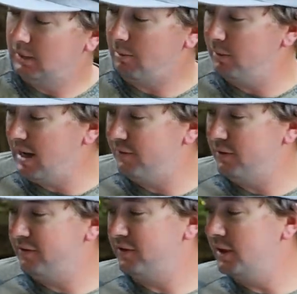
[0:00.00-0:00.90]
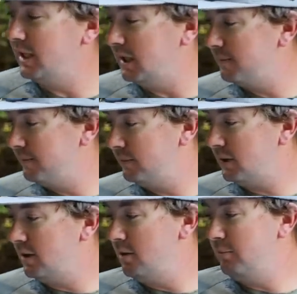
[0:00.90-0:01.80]
a lot of people have that on the front deck.
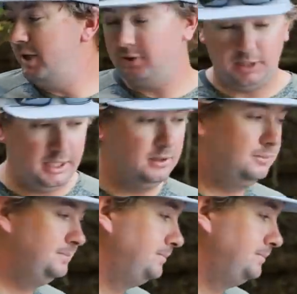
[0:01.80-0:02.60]
But here's the deal.